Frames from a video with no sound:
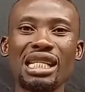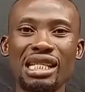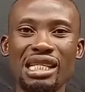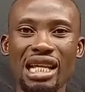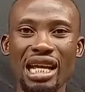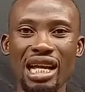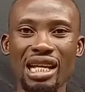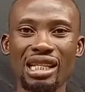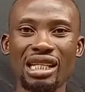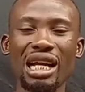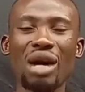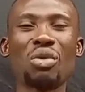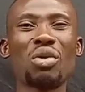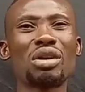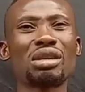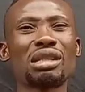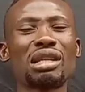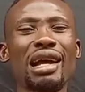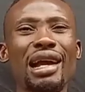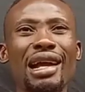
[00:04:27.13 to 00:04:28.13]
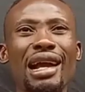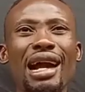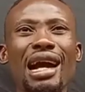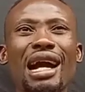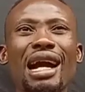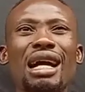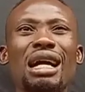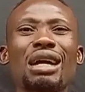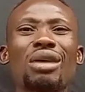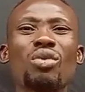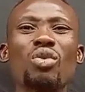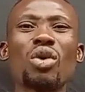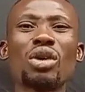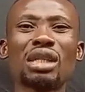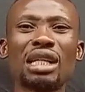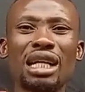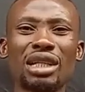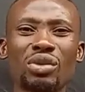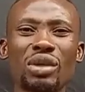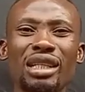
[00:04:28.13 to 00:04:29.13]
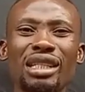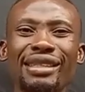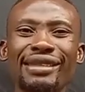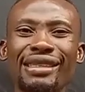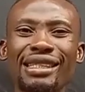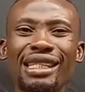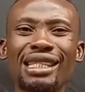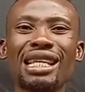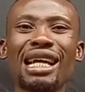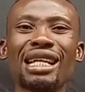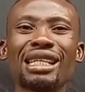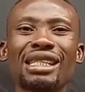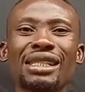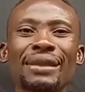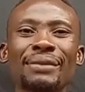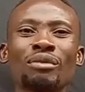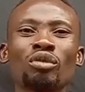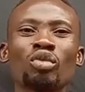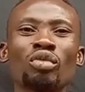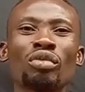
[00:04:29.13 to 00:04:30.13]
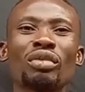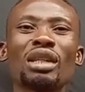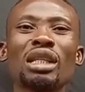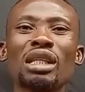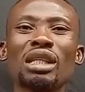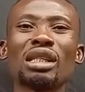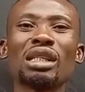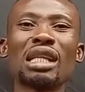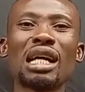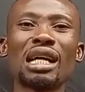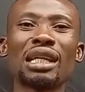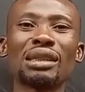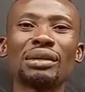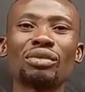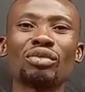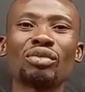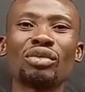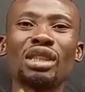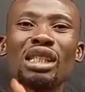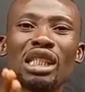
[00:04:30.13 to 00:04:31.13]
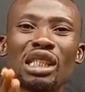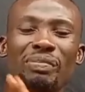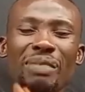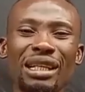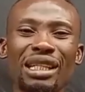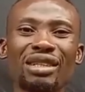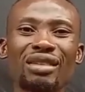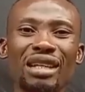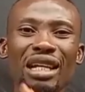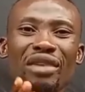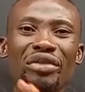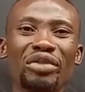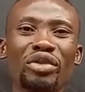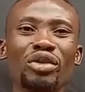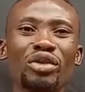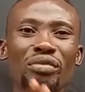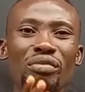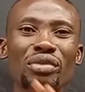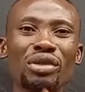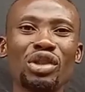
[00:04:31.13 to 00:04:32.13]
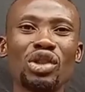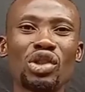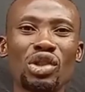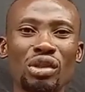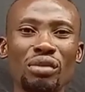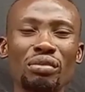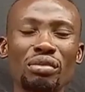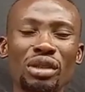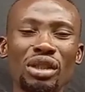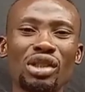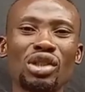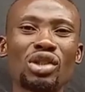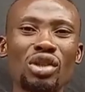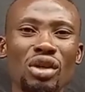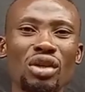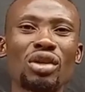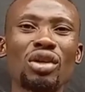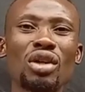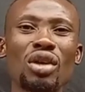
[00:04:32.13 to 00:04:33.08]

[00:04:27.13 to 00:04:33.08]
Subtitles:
dead. I was like, what actually is it that this particular food mixture